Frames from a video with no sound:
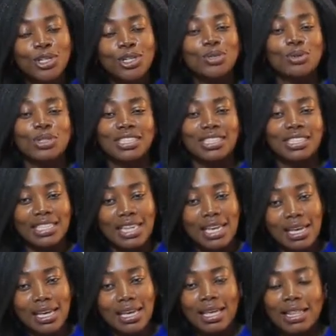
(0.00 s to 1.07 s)
to
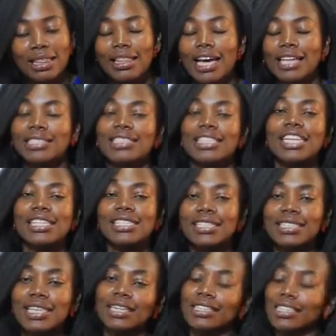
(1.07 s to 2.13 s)
see that
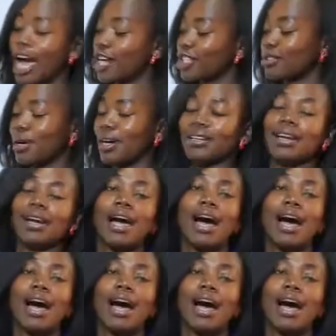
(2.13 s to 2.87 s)
insects actually